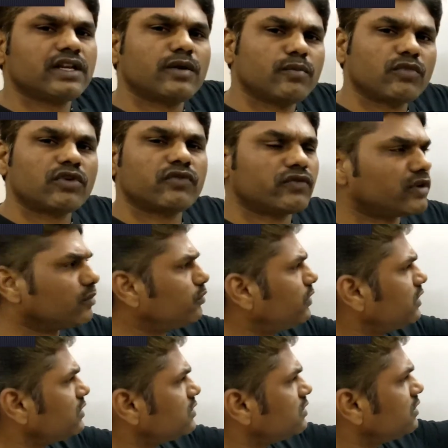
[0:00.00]
number of
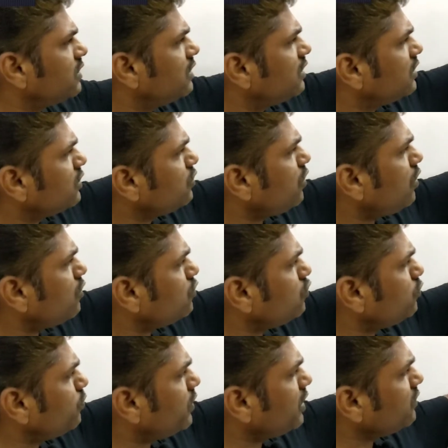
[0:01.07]
numbers, you have
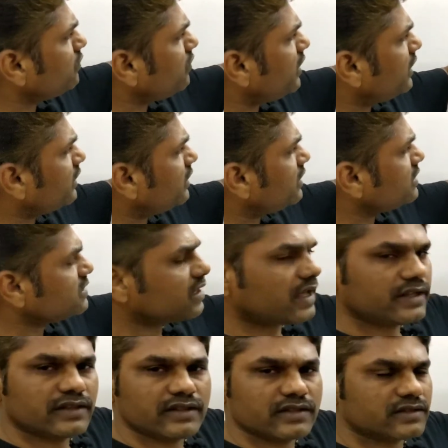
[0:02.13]
to prime factorize
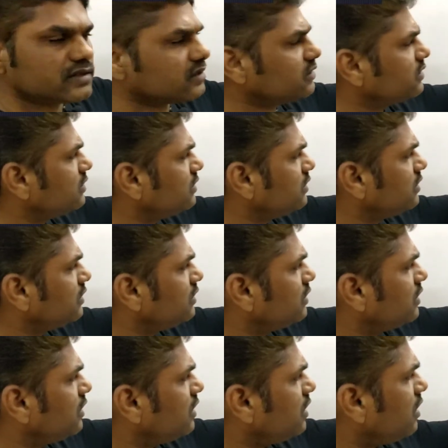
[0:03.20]
like this.
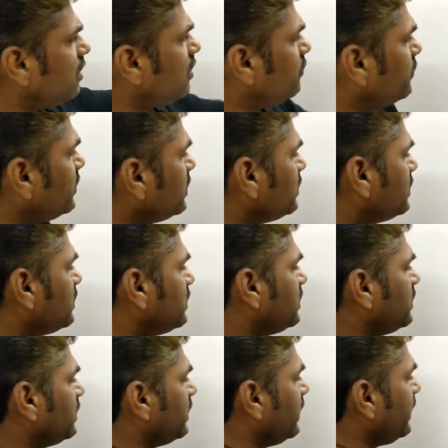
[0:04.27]
After that,
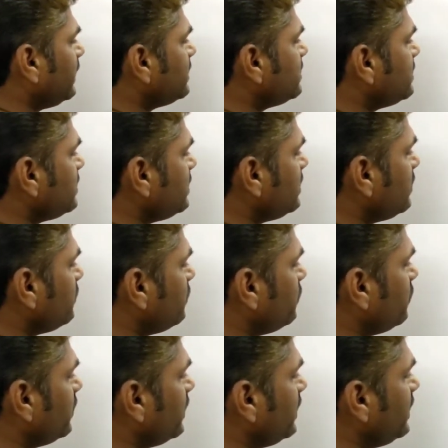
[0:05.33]
HCF
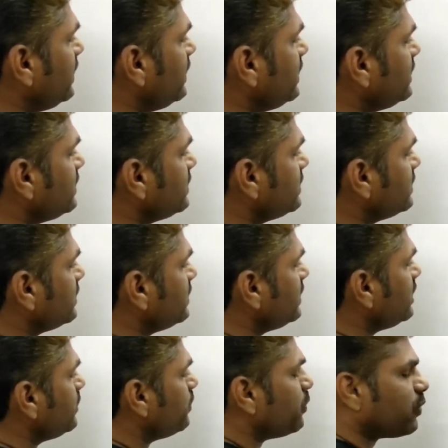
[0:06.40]
is
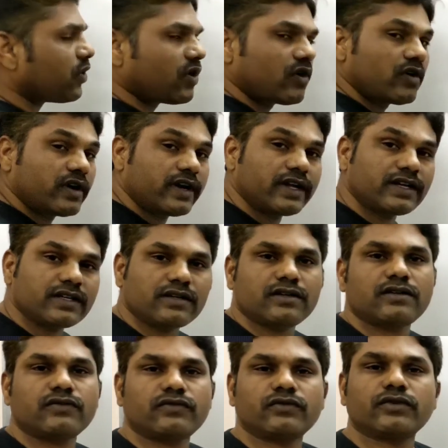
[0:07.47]
the product
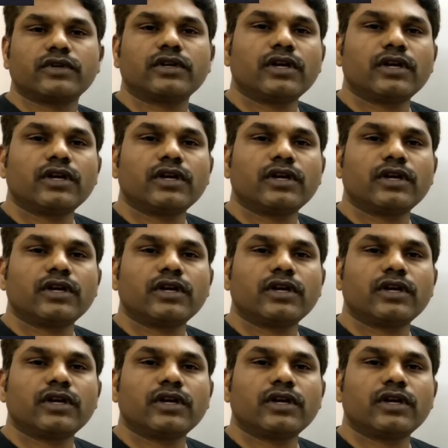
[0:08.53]
of